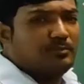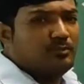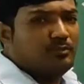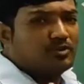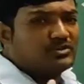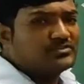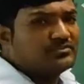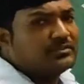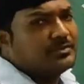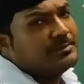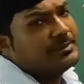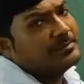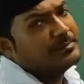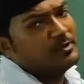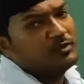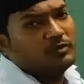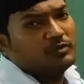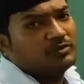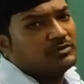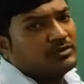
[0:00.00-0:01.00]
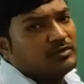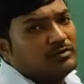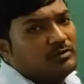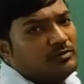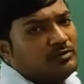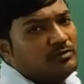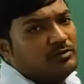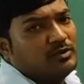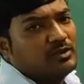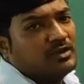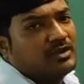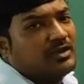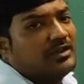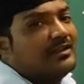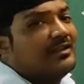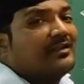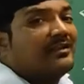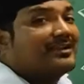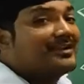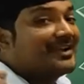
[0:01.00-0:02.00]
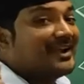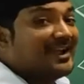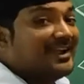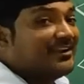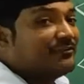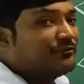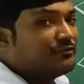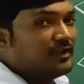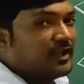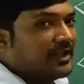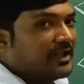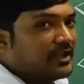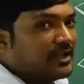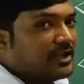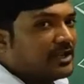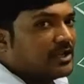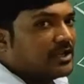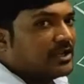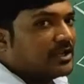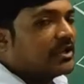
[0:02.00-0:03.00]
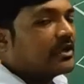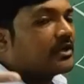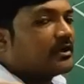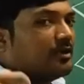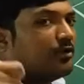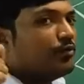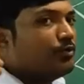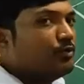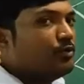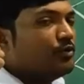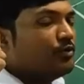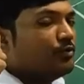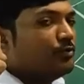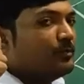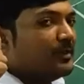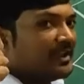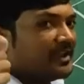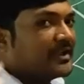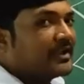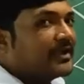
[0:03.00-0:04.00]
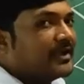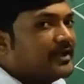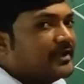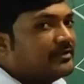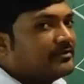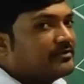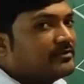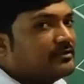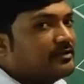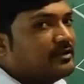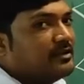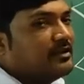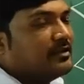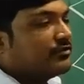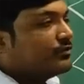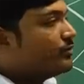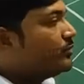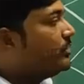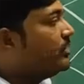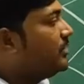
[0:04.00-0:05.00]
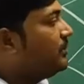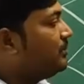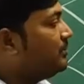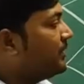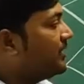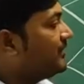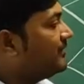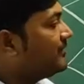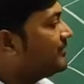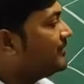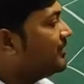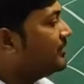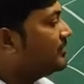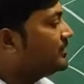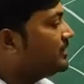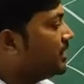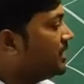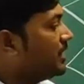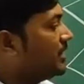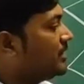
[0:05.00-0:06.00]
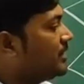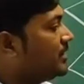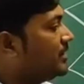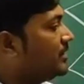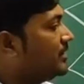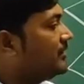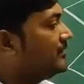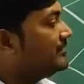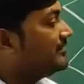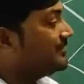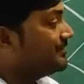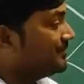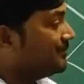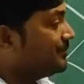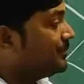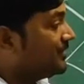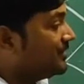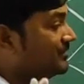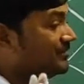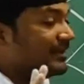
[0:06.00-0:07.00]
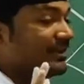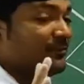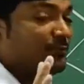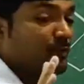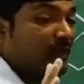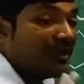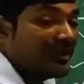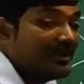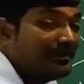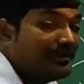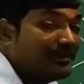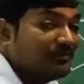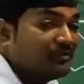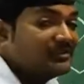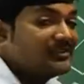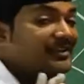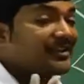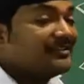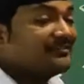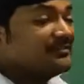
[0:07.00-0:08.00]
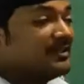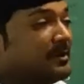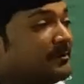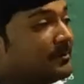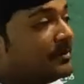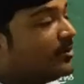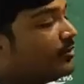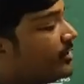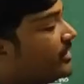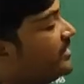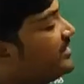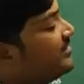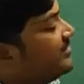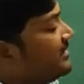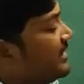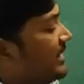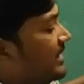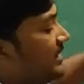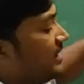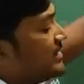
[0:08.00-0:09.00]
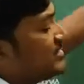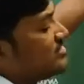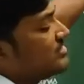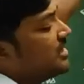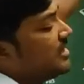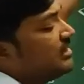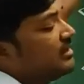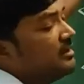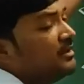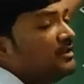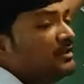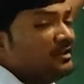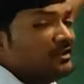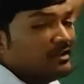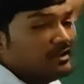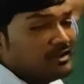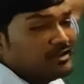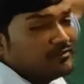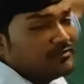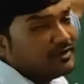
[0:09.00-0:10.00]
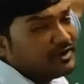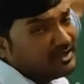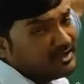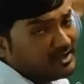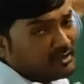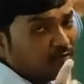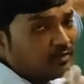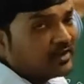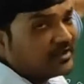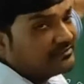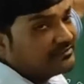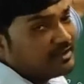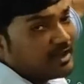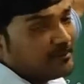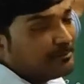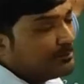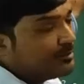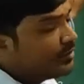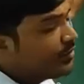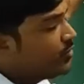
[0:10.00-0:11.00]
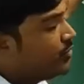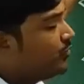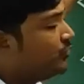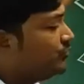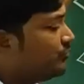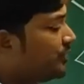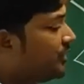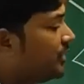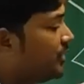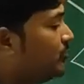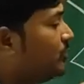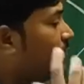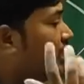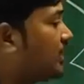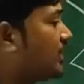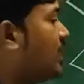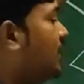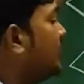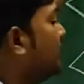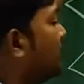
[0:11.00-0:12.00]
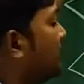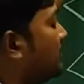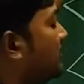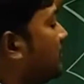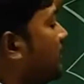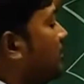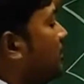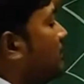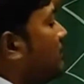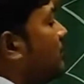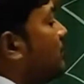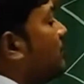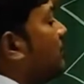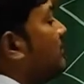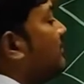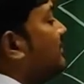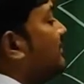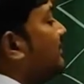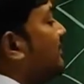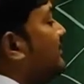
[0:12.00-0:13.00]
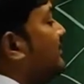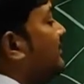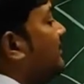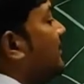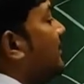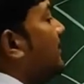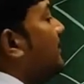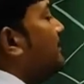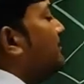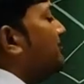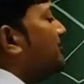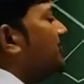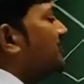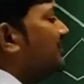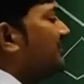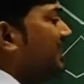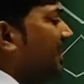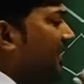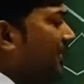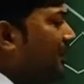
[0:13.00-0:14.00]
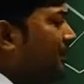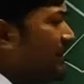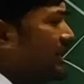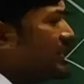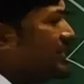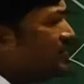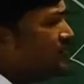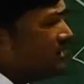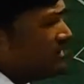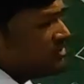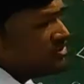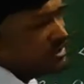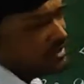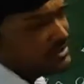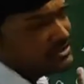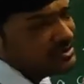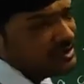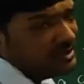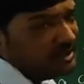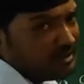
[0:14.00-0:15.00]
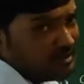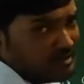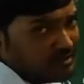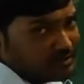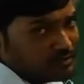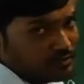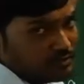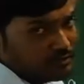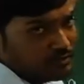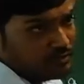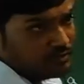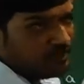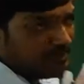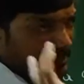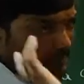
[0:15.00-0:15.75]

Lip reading: most of the people knows how do a kite fly, correct? How do you make a kite? So depends on that, because why I'm giving that example, you can easily understand if I give an example to you, if I give that kind of example. So that's the reason, the same kind of construction here also. You